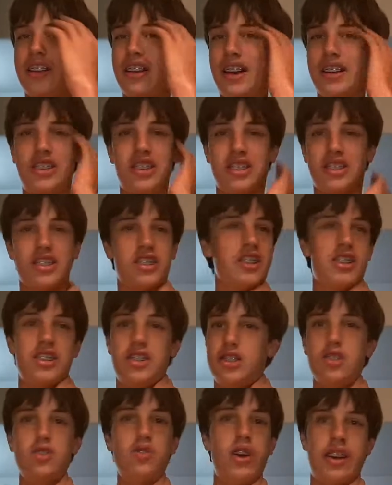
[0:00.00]
I just
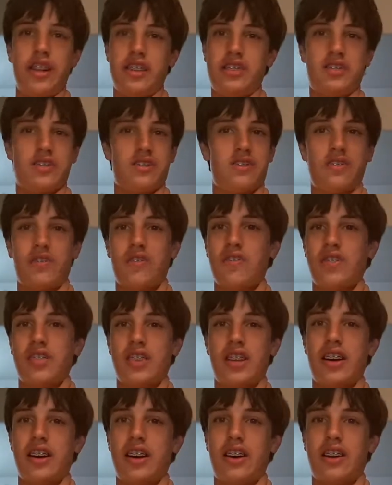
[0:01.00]
couldn't do it.
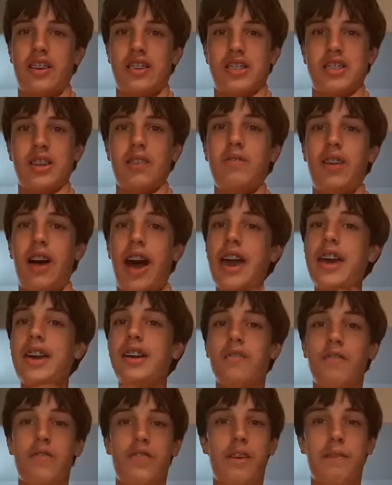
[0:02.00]

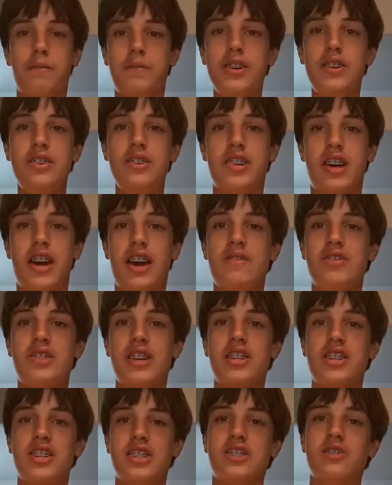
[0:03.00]
A few
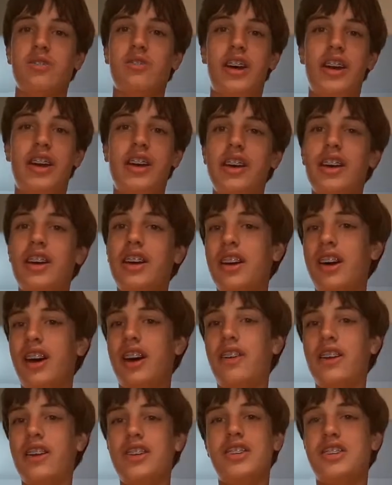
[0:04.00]
times I
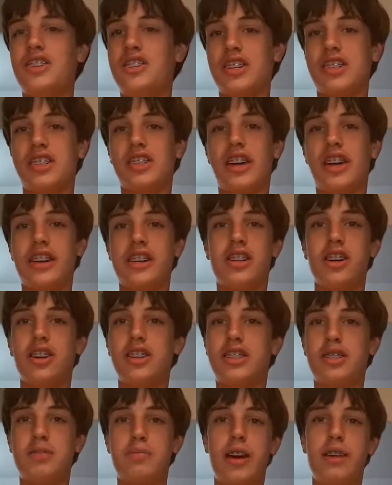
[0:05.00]
wanted to just
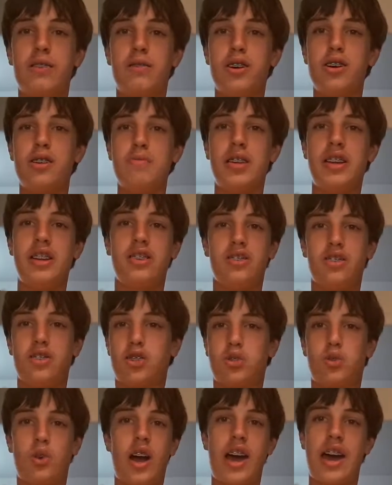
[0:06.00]
go to my room
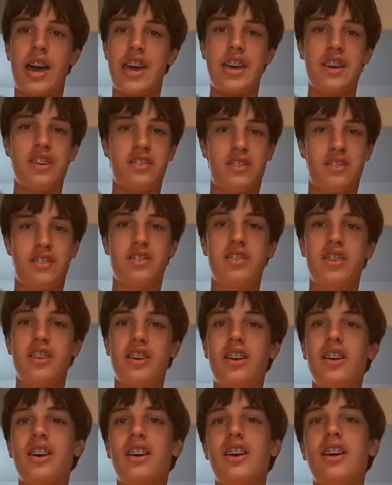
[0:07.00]
and cry.
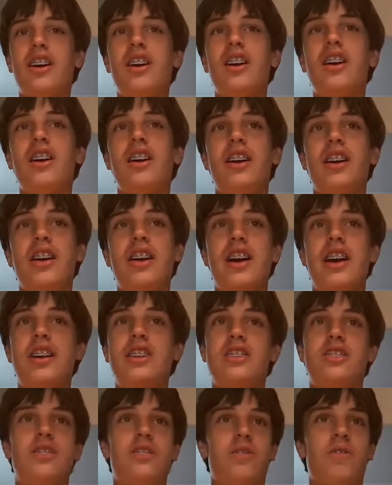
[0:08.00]

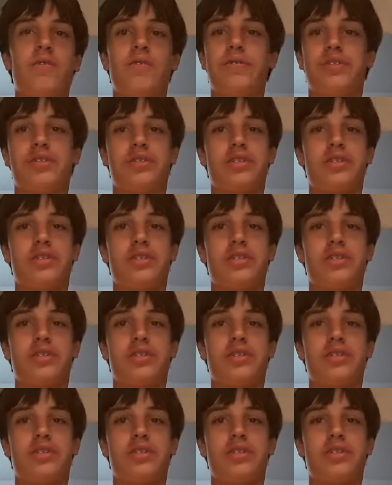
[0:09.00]
And